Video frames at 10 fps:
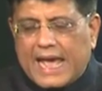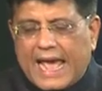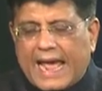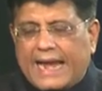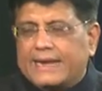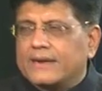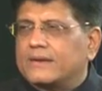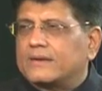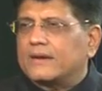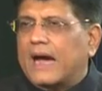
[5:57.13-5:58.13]

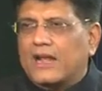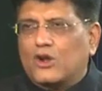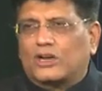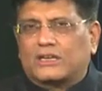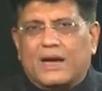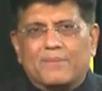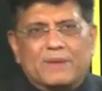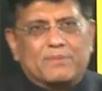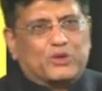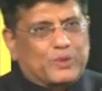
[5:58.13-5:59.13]
And I'll not come
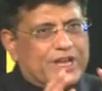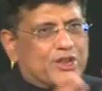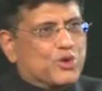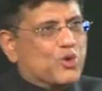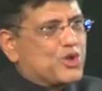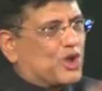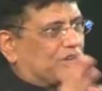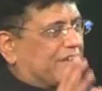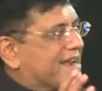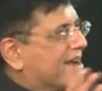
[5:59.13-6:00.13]
in between you, your
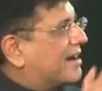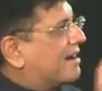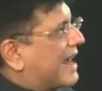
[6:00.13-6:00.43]
dinner,